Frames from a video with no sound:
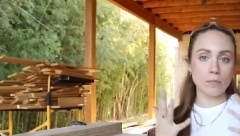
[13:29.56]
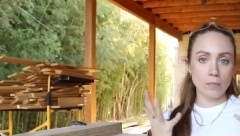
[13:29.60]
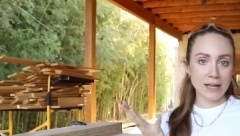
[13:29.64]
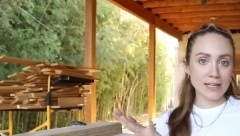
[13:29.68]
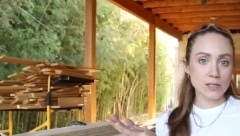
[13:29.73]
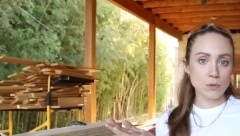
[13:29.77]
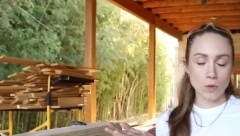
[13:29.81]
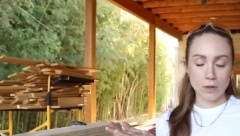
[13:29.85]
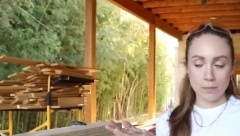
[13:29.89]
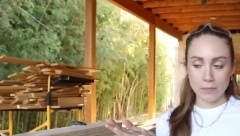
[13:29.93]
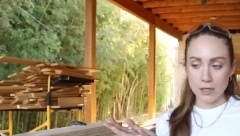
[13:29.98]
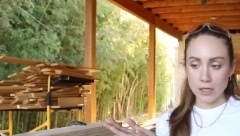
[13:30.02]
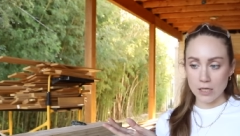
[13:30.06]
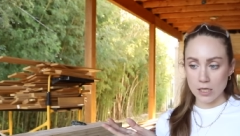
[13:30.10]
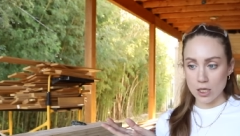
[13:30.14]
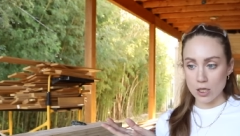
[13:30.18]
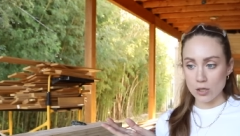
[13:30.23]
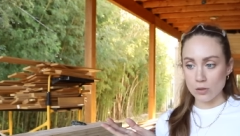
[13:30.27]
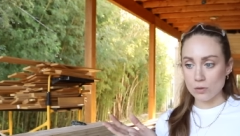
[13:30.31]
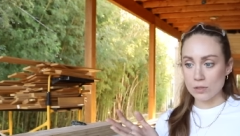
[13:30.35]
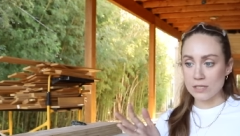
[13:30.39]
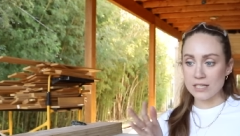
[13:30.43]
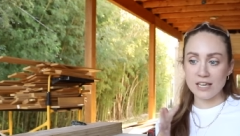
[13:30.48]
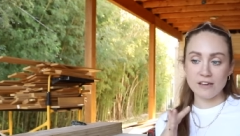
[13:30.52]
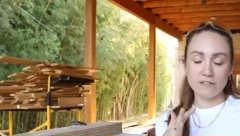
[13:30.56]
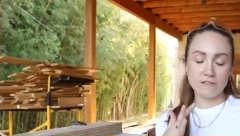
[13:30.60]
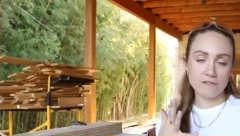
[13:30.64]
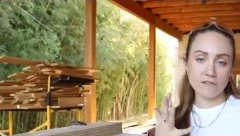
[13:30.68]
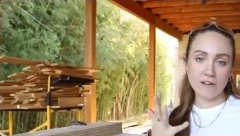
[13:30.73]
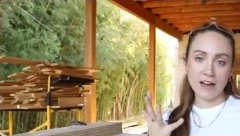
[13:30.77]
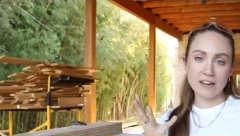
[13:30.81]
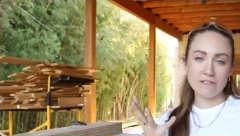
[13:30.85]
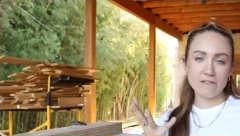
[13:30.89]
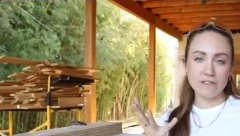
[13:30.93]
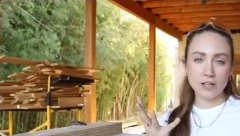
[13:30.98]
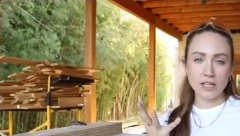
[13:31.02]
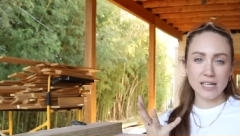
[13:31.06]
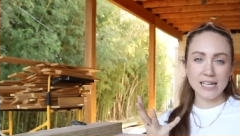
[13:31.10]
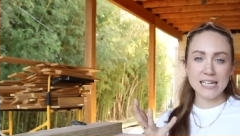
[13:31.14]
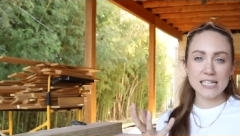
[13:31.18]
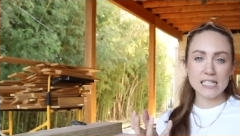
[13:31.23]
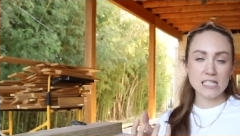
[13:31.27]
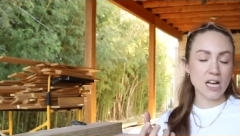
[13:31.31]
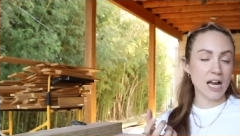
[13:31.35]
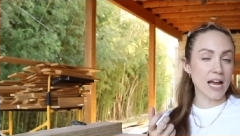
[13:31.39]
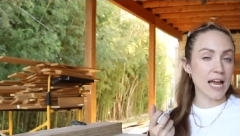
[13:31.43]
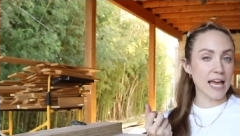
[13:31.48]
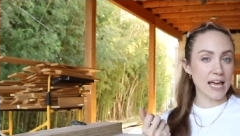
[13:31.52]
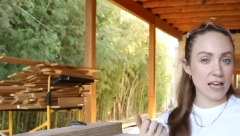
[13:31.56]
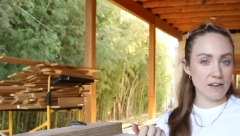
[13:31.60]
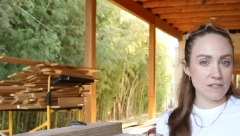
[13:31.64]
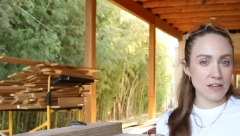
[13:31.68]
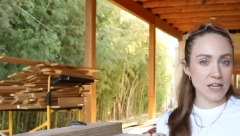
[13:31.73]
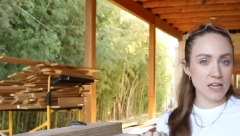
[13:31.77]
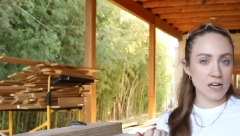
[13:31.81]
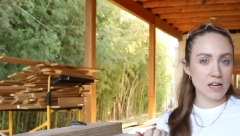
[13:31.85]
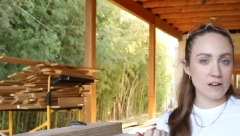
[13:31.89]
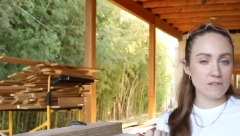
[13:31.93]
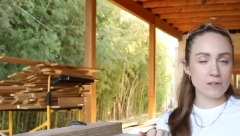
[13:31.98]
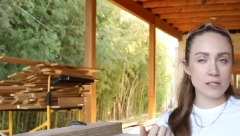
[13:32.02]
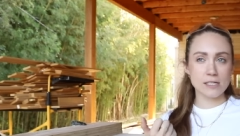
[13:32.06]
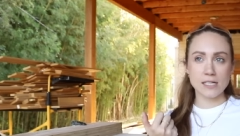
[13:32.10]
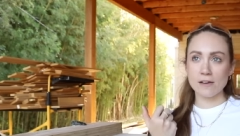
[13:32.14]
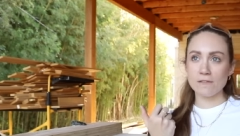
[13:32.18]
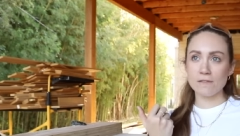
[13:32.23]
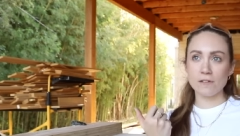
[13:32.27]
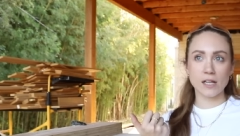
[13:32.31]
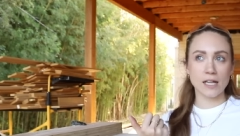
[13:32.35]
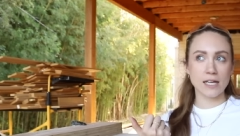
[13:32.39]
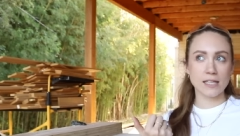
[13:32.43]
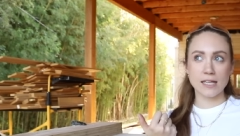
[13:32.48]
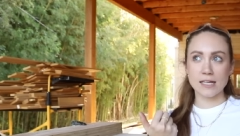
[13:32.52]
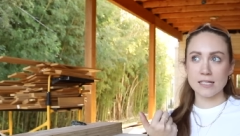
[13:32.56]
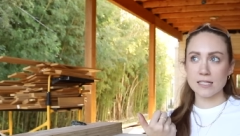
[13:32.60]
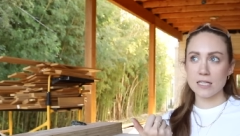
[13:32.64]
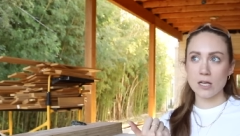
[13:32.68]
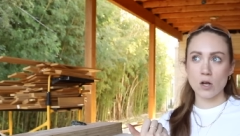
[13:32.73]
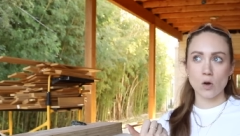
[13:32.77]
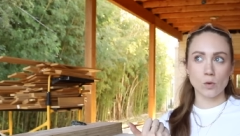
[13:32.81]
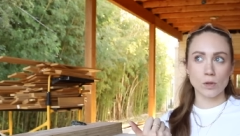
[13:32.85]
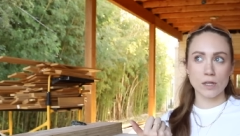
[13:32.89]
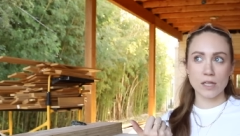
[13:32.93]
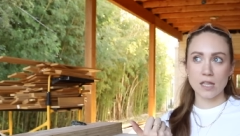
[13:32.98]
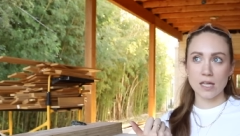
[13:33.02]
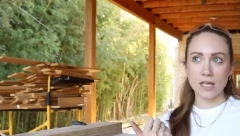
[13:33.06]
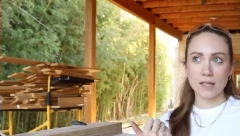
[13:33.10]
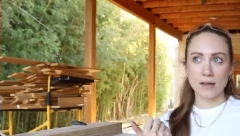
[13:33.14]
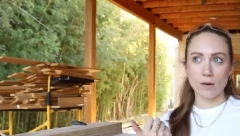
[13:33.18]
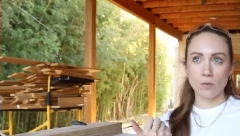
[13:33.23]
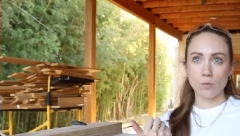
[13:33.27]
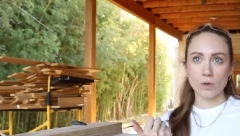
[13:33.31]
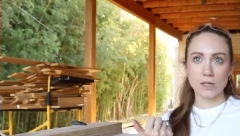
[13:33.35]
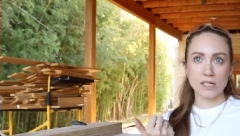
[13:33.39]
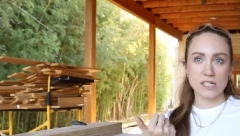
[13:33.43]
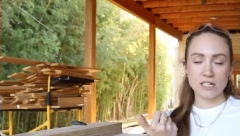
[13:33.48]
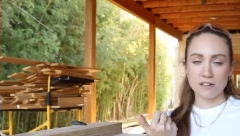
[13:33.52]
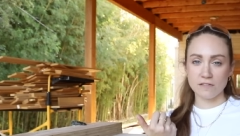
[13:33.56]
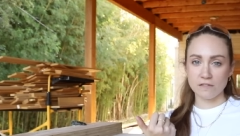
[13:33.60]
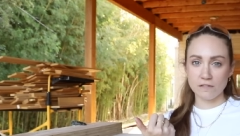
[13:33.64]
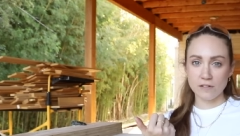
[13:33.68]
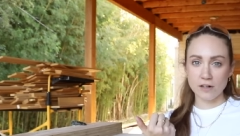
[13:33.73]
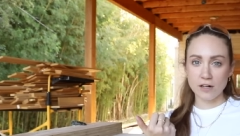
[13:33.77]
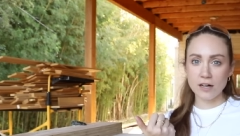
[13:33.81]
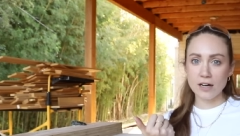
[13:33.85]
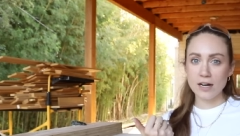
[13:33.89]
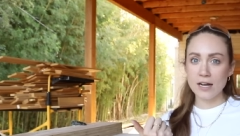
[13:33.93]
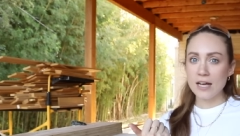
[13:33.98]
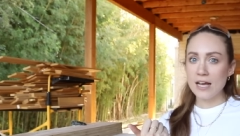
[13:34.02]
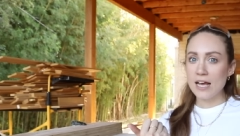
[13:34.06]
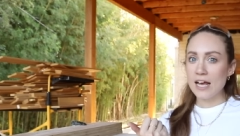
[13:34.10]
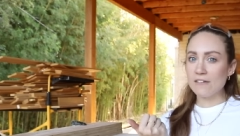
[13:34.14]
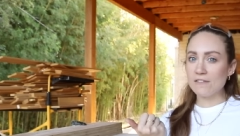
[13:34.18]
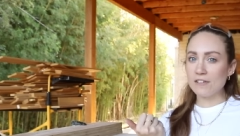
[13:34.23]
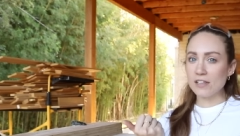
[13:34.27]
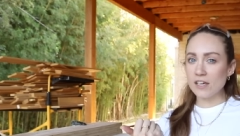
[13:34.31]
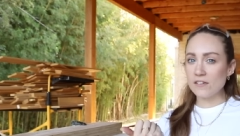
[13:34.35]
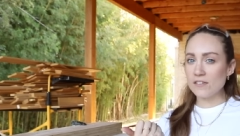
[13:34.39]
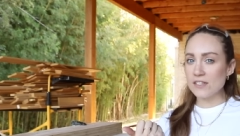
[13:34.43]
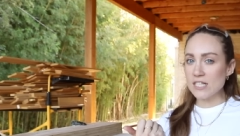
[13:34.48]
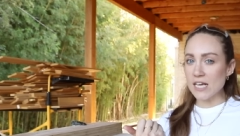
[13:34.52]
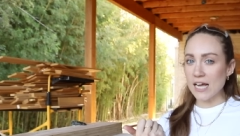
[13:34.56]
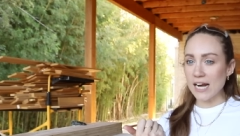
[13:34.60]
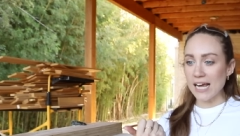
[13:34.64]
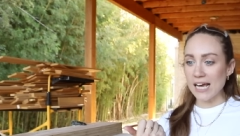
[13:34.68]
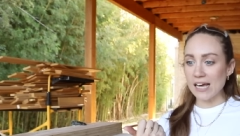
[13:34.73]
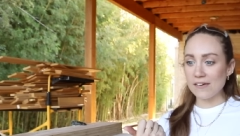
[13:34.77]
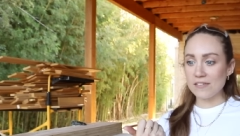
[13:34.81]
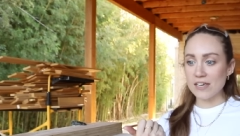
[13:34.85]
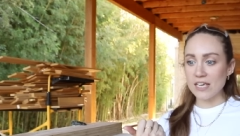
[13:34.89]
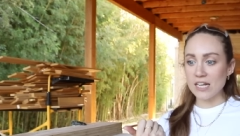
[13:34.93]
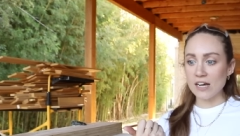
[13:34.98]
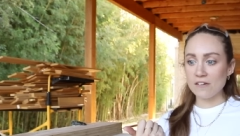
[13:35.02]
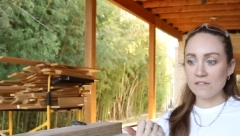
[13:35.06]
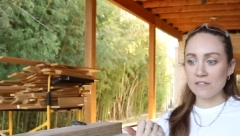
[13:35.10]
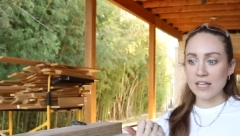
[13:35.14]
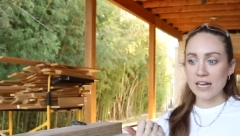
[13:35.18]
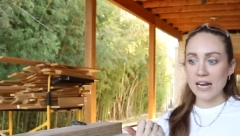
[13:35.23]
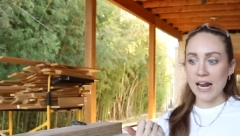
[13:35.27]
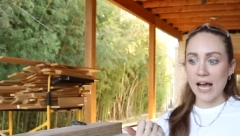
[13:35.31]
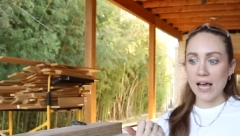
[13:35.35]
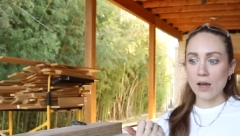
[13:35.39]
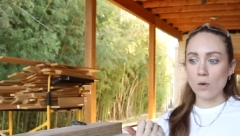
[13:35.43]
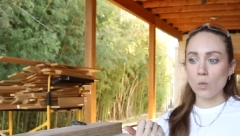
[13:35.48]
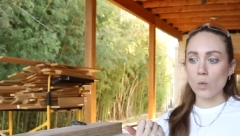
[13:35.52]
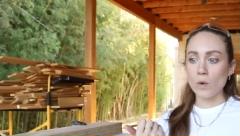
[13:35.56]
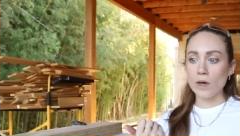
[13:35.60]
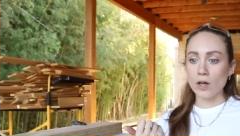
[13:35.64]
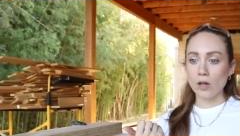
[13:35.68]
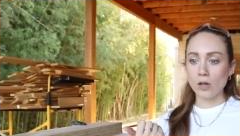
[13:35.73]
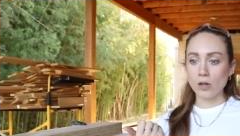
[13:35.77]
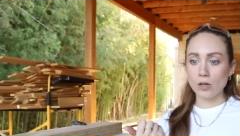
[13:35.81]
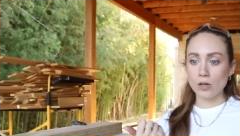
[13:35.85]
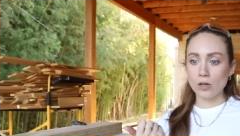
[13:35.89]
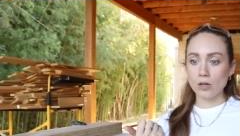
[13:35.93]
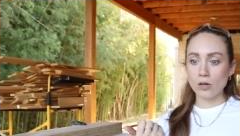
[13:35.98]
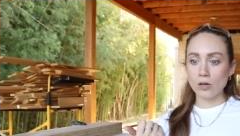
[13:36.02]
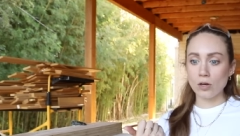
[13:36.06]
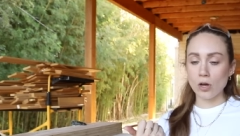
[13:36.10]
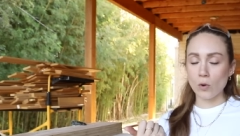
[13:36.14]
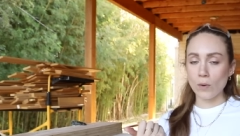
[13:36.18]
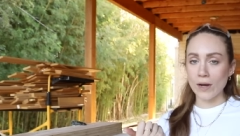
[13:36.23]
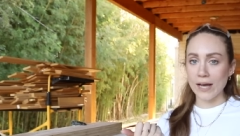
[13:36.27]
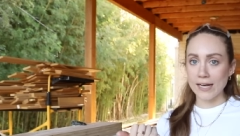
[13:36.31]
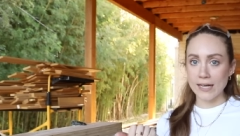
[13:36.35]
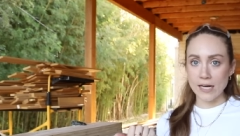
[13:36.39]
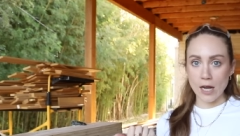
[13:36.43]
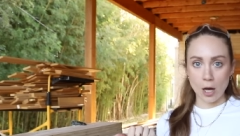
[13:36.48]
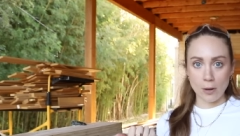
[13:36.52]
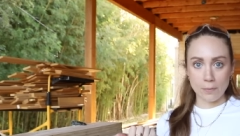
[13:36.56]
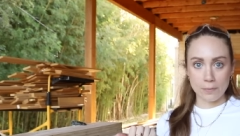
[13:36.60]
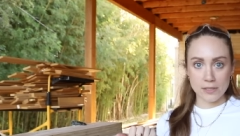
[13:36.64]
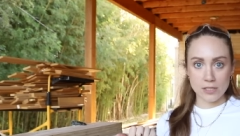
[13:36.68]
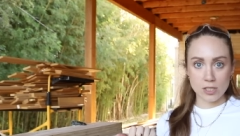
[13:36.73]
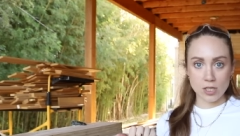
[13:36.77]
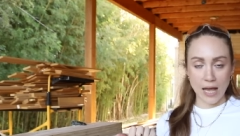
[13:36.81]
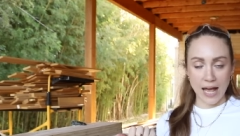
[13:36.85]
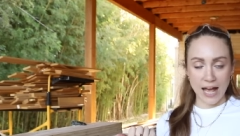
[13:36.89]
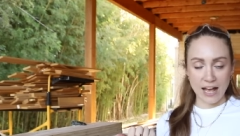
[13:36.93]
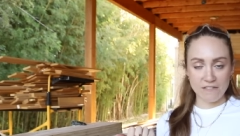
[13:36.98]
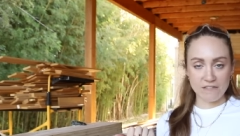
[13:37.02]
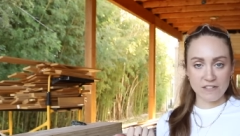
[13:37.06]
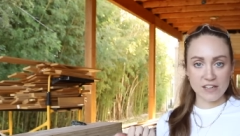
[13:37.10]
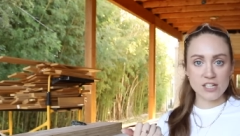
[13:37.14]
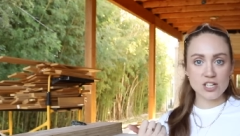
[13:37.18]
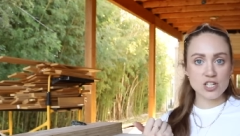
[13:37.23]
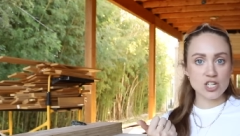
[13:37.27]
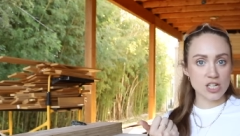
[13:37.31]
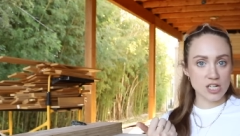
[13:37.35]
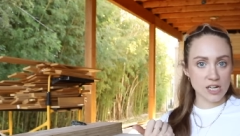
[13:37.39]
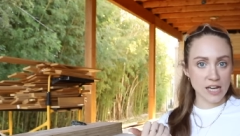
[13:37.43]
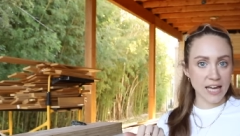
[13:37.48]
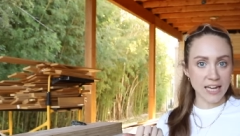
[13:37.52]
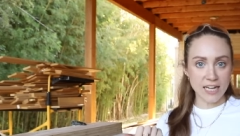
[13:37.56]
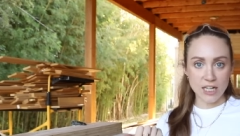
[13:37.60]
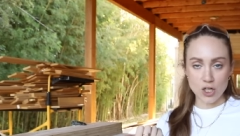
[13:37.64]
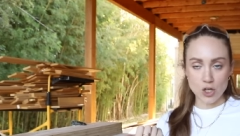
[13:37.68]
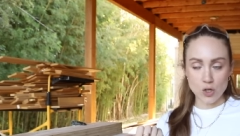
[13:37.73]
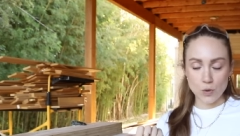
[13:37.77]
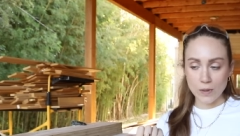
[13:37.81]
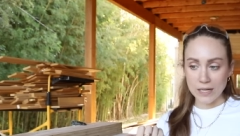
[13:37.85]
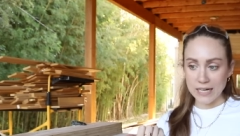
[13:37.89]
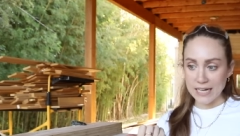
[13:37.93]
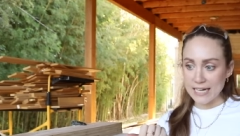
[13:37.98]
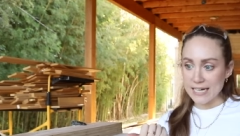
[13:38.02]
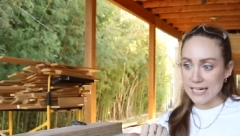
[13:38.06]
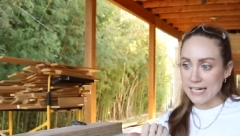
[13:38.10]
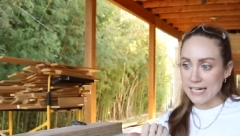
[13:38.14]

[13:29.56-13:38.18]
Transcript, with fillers: that's what I'm gonna use. If I feel like it's not heavy enough, because I feel like that's the only thing that would differ. I feel like if it's not heavy enough, then I will go ahead and up it to half inch and kind of do what he